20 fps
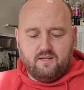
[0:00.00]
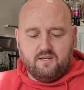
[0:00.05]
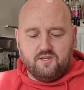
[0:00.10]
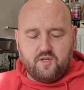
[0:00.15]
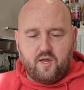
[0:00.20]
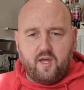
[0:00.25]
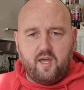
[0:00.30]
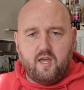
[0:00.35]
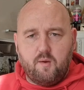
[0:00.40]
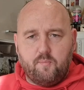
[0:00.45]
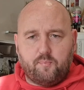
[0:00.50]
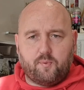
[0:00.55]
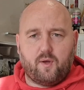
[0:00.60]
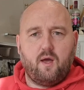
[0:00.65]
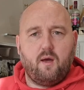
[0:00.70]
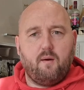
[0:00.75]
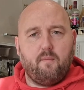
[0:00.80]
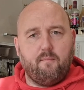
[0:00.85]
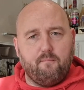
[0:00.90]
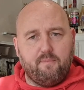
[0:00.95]
deep,
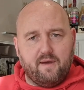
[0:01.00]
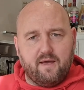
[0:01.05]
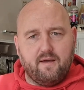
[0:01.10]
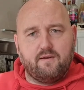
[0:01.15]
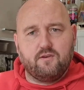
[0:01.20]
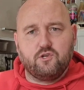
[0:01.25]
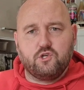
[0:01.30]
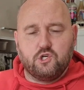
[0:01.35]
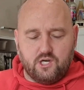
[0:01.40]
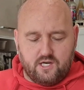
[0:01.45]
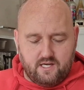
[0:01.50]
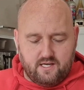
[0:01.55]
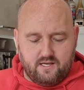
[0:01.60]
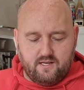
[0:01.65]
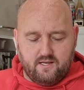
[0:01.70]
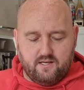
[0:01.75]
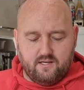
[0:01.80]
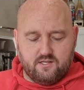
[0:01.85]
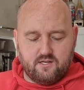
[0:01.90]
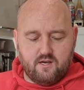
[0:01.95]
big
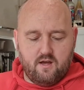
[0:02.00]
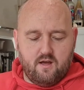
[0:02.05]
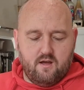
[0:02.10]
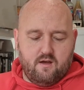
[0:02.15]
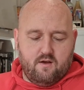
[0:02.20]
cheese